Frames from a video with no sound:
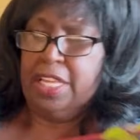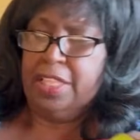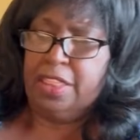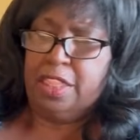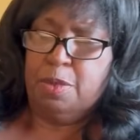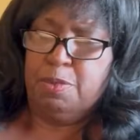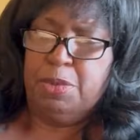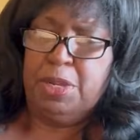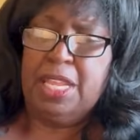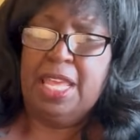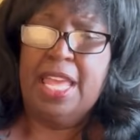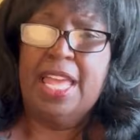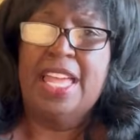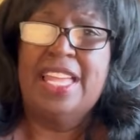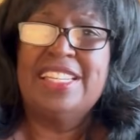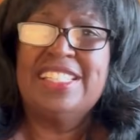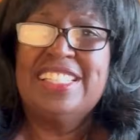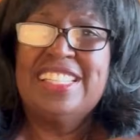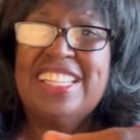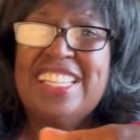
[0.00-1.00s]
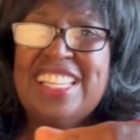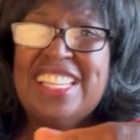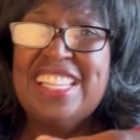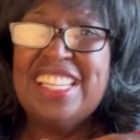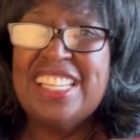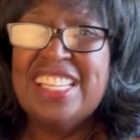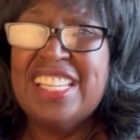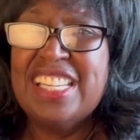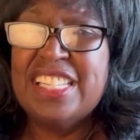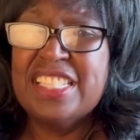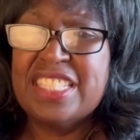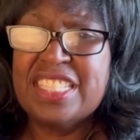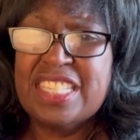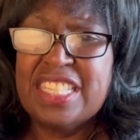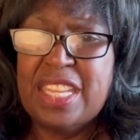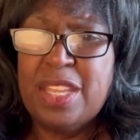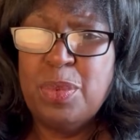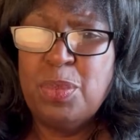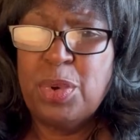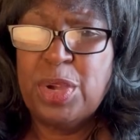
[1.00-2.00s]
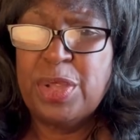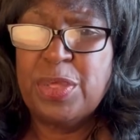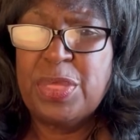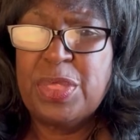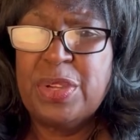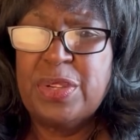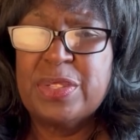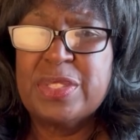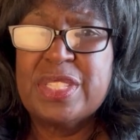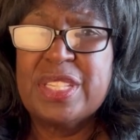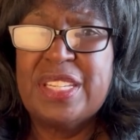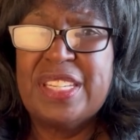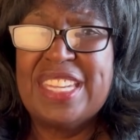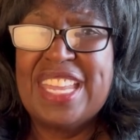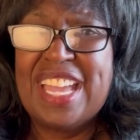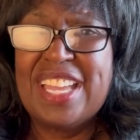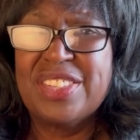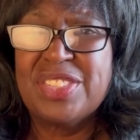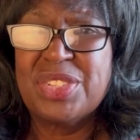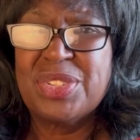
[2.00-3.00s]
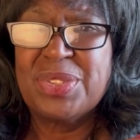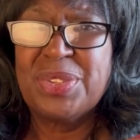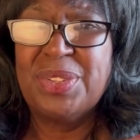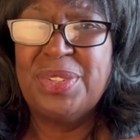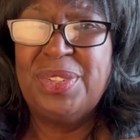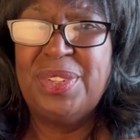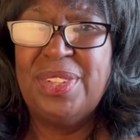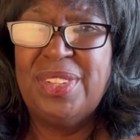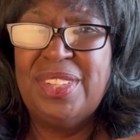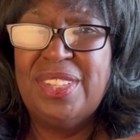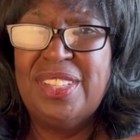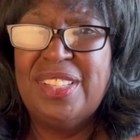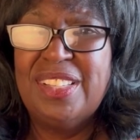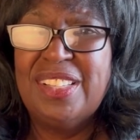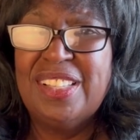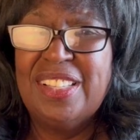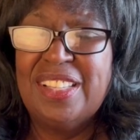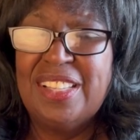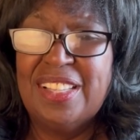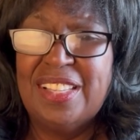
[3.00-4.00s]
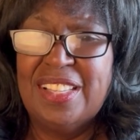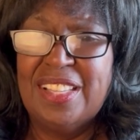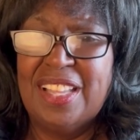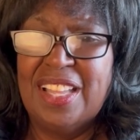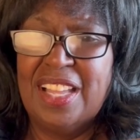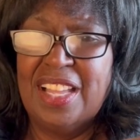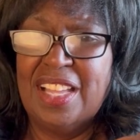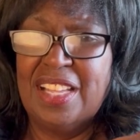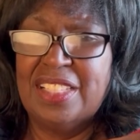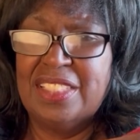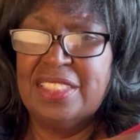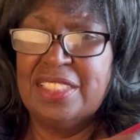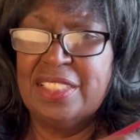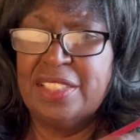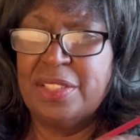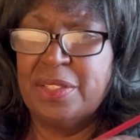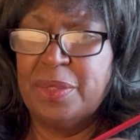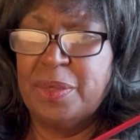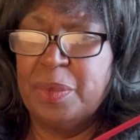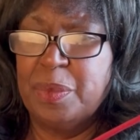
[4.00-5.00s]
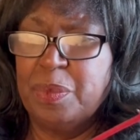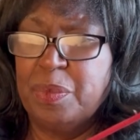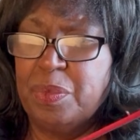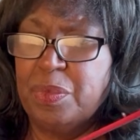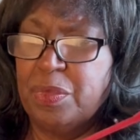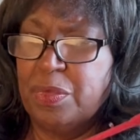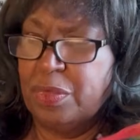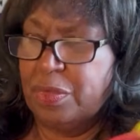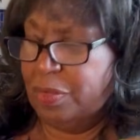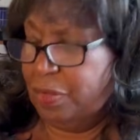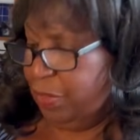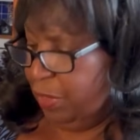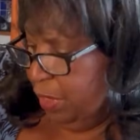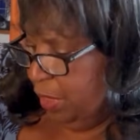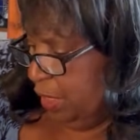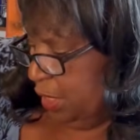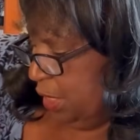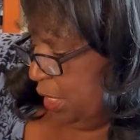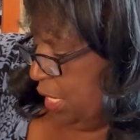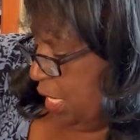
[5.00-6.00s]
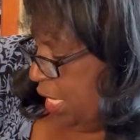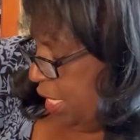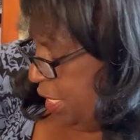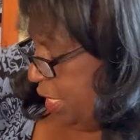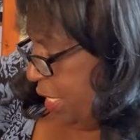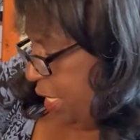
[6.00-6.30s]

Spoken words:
at the plant and see where there's a natural little cut